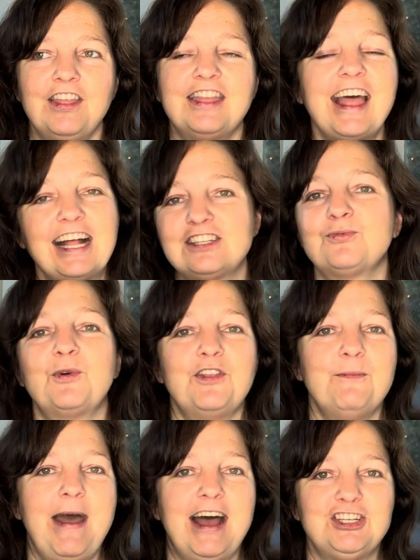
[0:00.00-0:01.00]
that's where
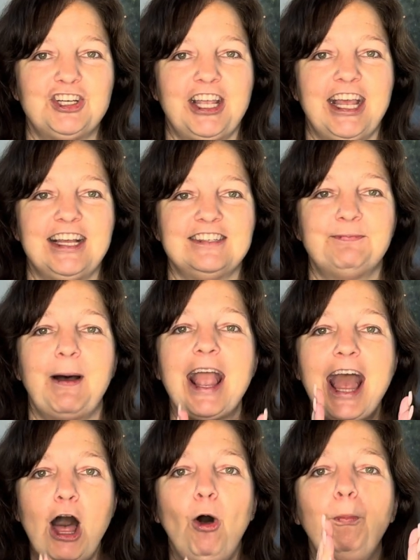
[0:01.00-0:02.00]
the magic is. By
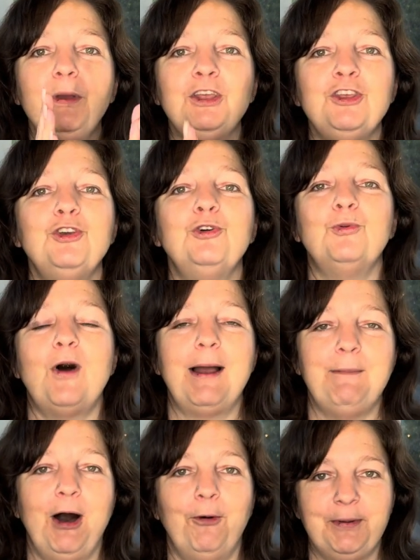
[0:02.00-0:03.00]
helping you,
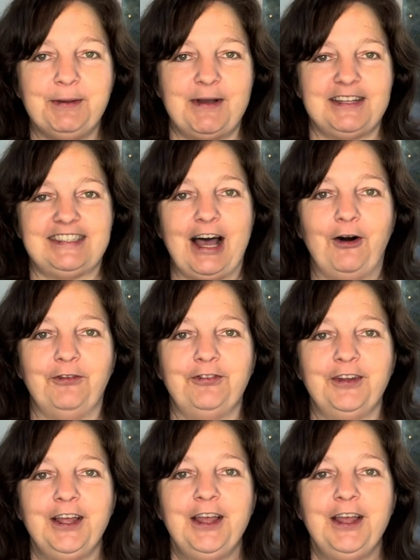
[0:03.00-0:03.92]
I'm helping myself.